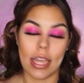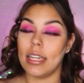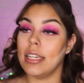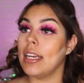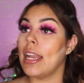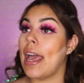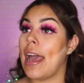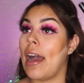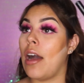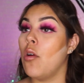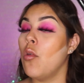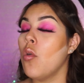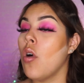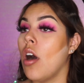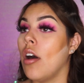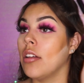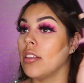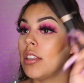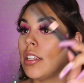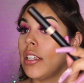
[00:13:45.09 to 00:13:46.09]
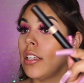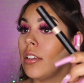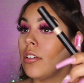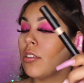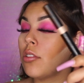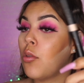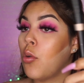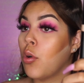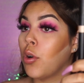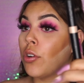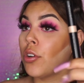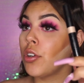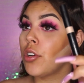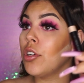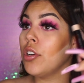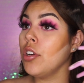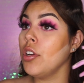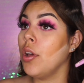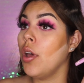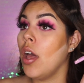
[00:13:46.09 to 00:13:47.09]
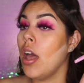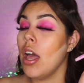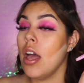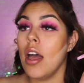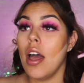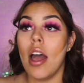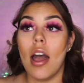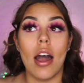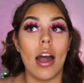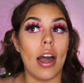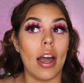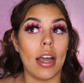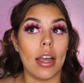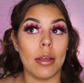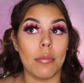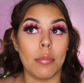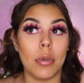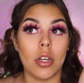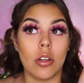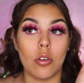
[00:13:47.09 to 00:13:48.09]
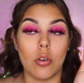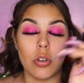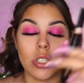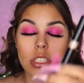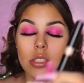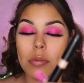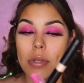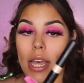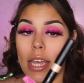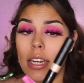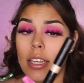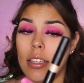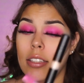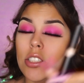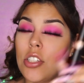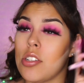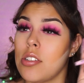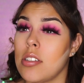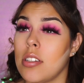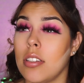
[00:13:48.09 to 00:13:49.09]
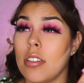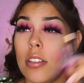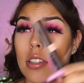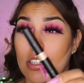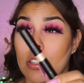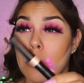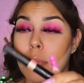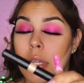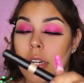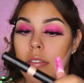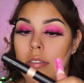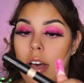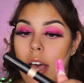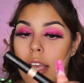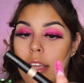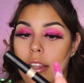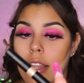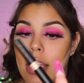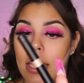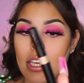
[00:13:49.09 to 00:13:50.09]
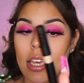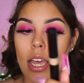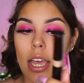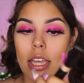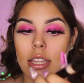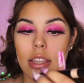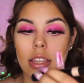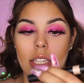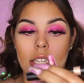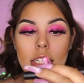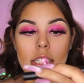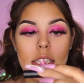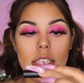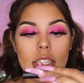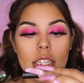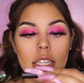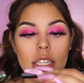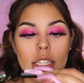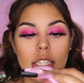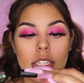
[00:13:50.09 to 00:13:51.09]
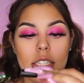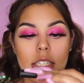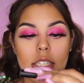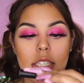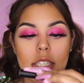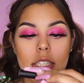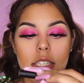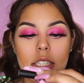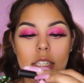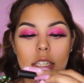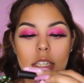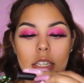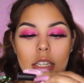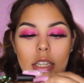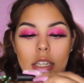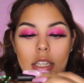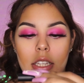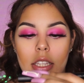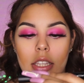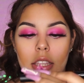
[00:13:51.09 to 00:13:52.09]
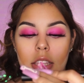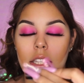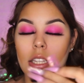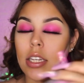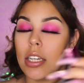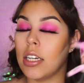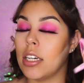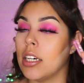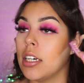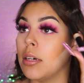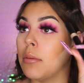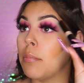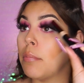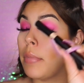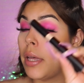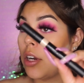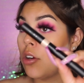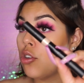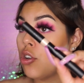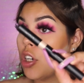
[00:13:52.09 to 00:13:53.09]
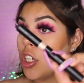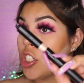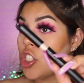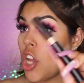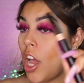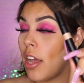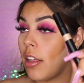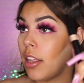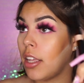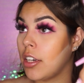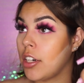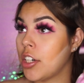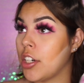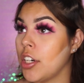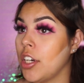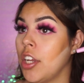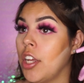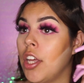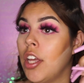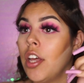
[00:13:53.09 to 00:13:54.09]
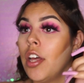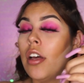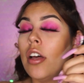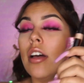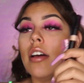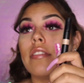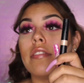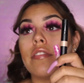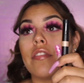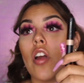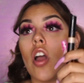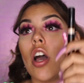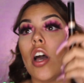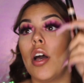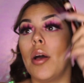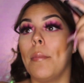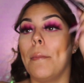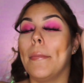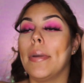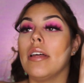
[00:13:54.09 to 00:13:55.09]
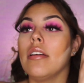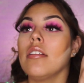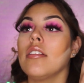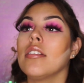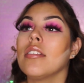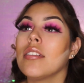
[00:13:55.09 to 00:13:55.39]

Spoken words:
And now on the inner corner, I'm going to be adding just a little bit of highlight, and this is the Metal Crush highlighter from